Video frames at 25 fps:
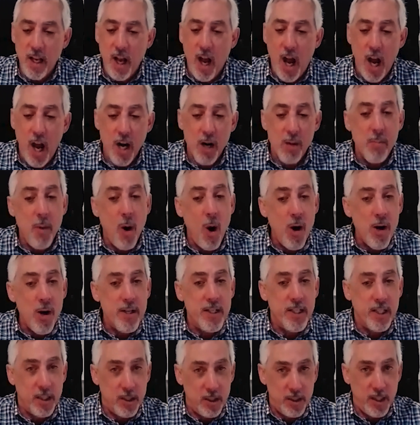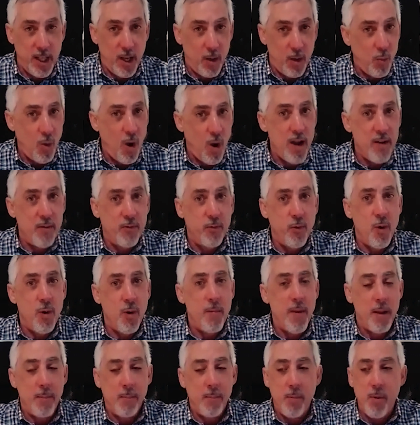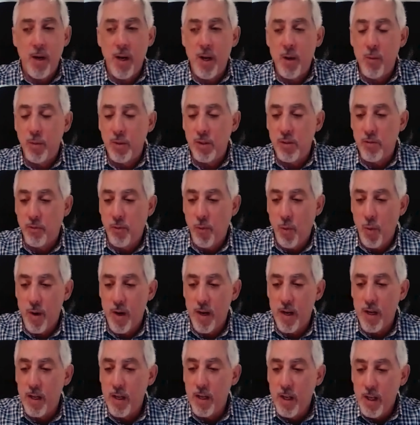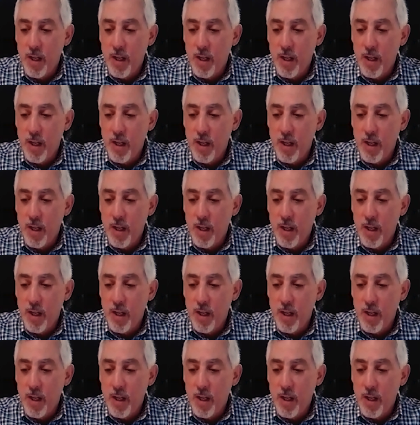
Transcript: higher margins that wide format printing was affording